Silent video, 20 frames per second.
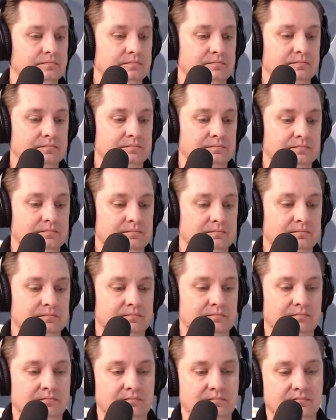
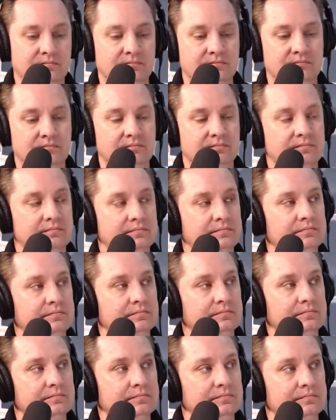
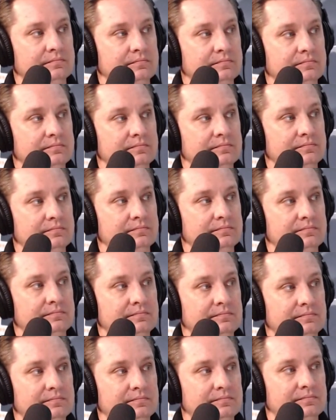
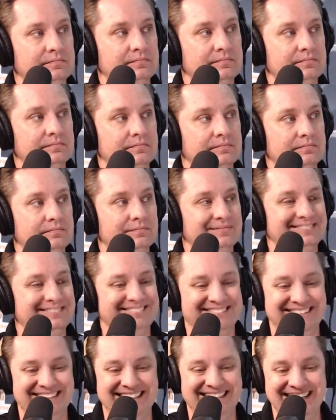
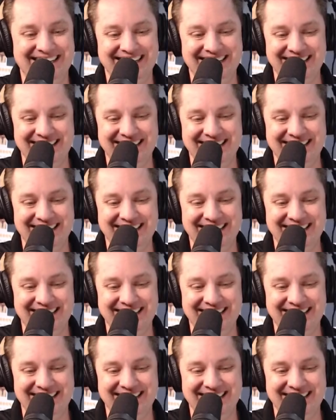No words are spoken by the person on screen.